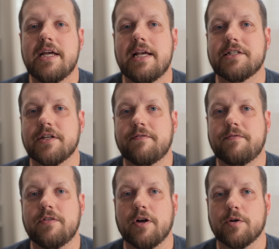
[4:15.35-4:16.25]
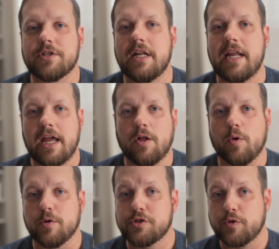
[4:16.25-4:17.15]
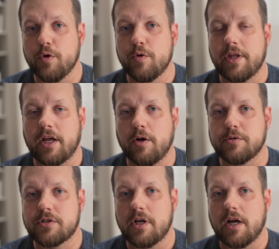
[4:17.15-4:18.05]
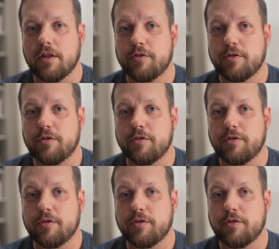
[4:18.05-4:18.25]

is if there's a nail or a screw that goes uh,